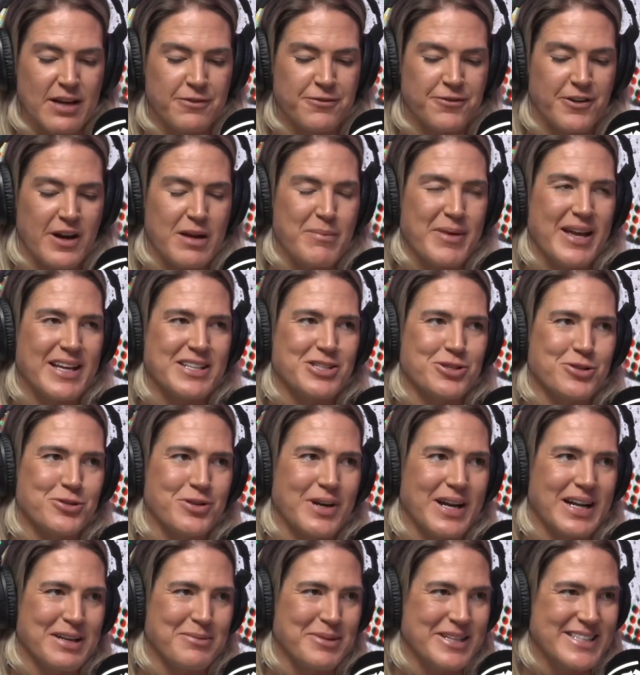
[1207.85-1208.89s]
Fremantle
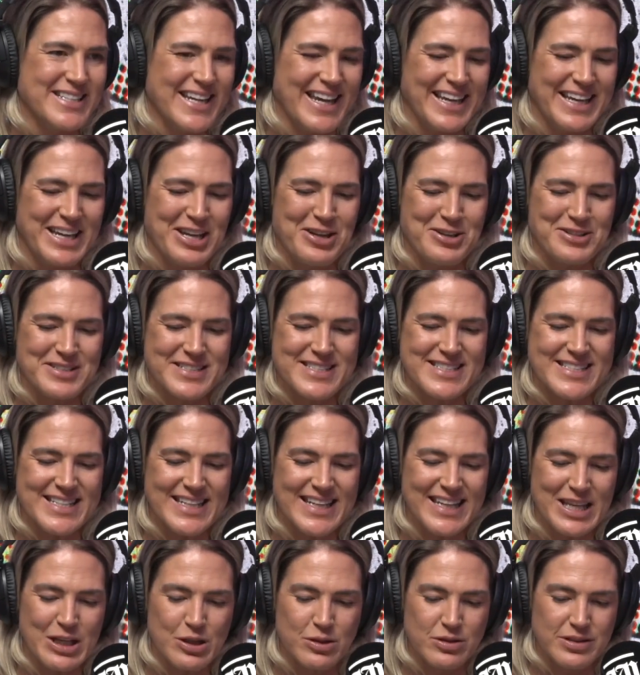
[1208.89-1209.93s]
are going to be taking on
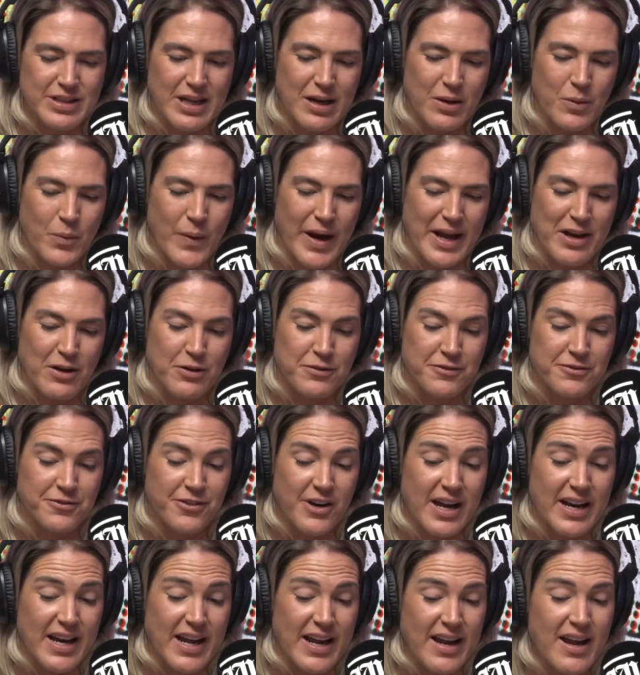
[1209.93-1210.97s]
St Kilda away on
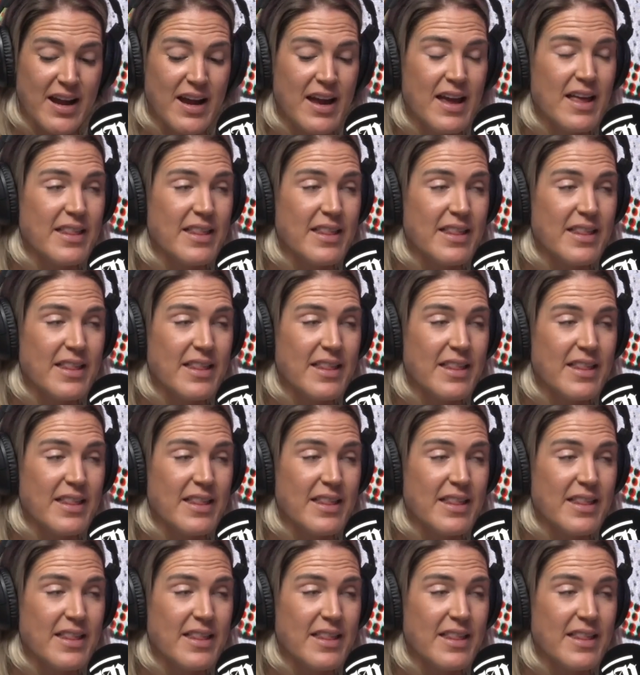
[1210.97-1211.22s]
Friday.